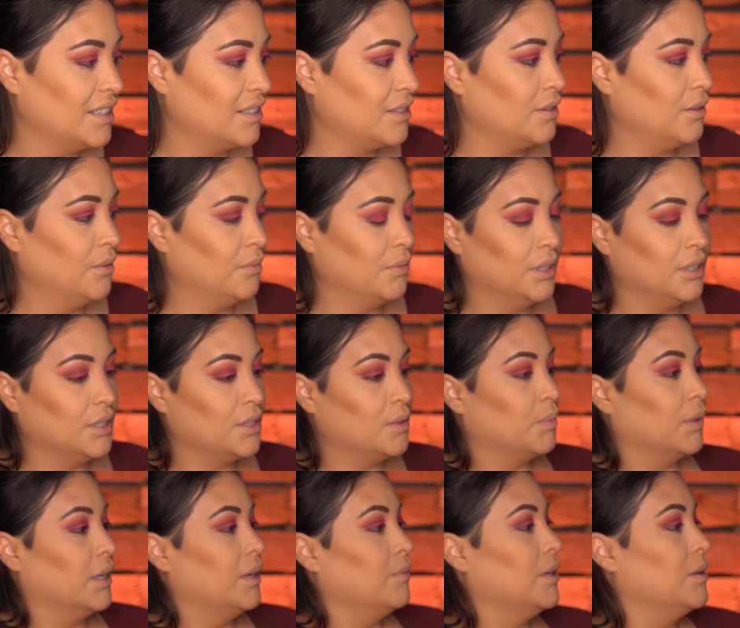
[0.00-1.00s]
So I'm gonna
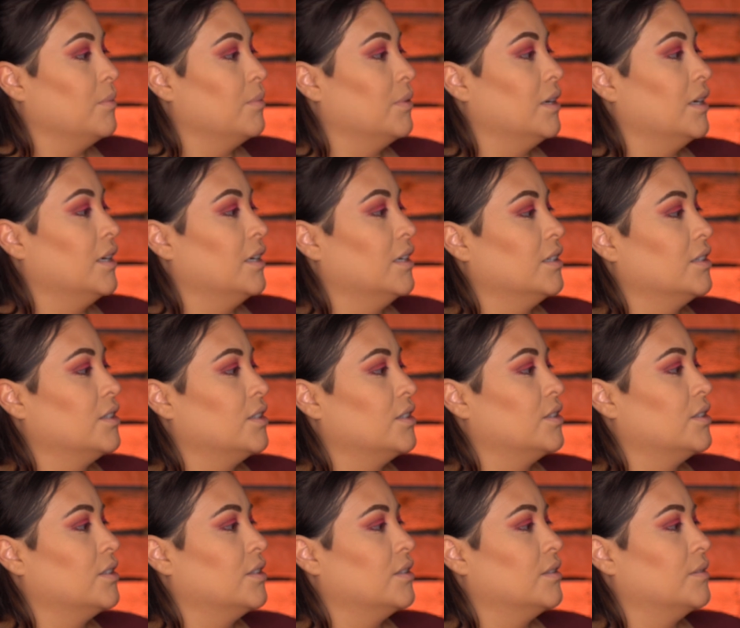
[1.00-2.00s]
spray my
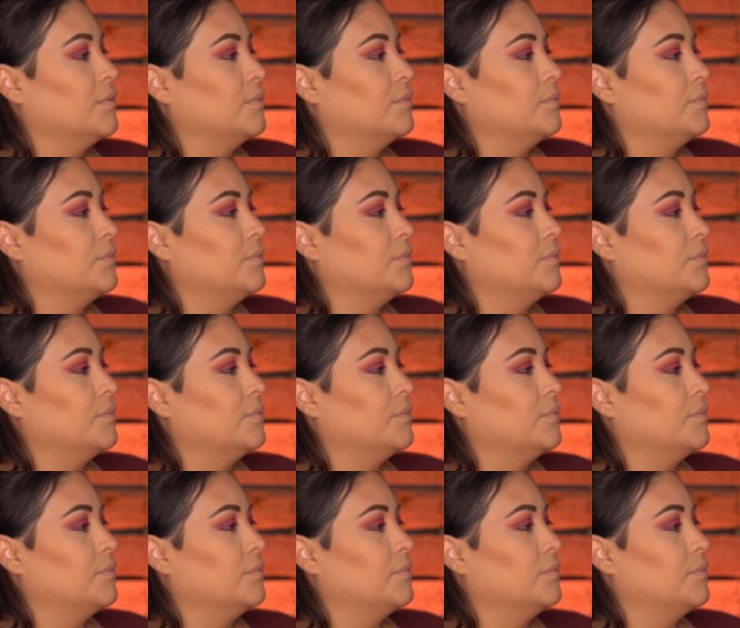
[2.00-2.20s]
brush